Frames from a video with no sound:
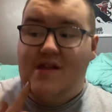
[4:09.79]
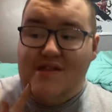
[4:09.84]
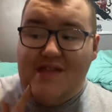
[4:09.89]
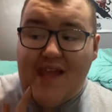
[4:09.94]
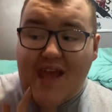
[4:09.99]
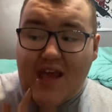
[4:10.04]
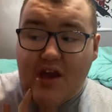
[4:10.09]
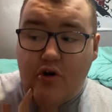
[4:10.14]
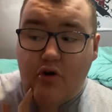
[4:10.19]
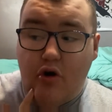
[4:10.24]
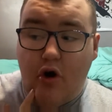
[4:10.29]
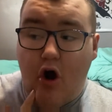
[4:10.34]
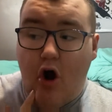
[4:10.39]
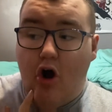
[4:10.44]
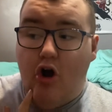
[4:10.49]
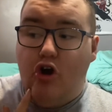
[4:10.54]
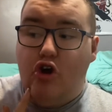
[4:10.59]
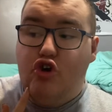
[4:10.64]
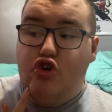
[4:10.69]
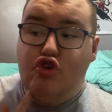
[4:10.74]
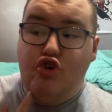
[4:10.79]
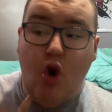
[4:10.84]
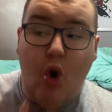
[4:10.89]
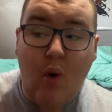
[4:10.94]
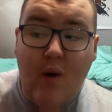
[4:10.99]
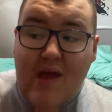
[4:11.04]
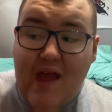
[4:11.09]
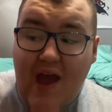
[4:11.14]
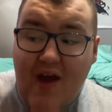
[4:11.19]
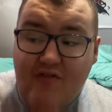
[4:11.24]
Diggle
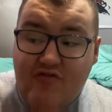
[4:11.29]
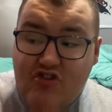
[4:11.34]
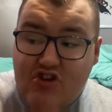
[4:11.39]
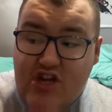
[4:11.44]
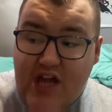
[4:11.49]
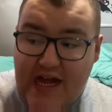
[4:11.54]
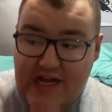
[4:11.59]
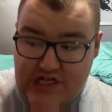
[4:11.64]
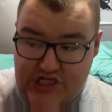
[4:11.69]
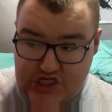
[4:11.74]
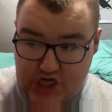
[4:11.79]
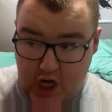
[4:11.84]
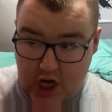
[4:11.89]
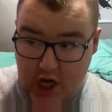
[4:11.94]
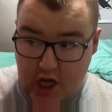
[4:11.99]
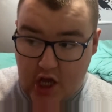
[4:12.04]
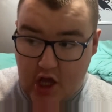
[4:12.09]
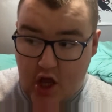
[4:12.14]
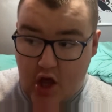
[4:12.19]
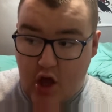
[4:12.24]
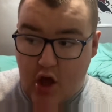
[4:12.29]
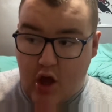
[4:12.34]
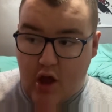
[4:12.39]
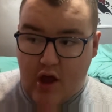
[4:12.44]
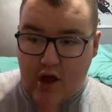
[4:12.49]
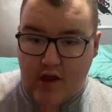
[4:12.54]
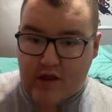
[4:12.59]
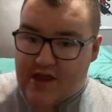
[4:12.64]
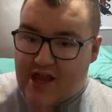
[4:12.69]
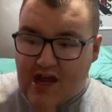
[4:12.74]
going after Deadshot,
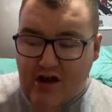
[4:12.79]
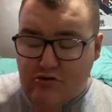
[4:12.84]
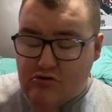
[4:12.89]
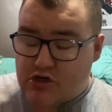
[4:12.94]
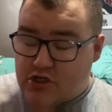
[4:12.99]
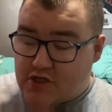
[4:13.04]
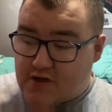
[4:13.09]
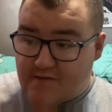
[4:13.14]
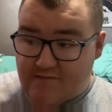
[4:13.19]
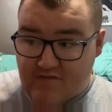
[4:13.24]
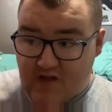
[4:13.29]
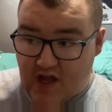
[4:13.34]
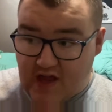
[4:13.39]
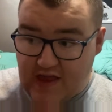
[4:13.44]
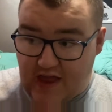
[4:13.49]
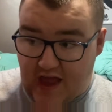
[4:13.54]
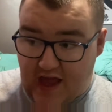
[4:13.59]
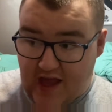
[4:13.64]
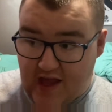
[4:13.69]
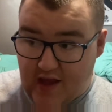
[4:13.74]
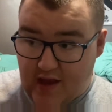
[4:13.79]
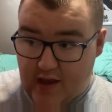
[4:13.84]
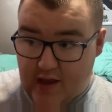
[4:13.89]
Diggle shouldn't have done that.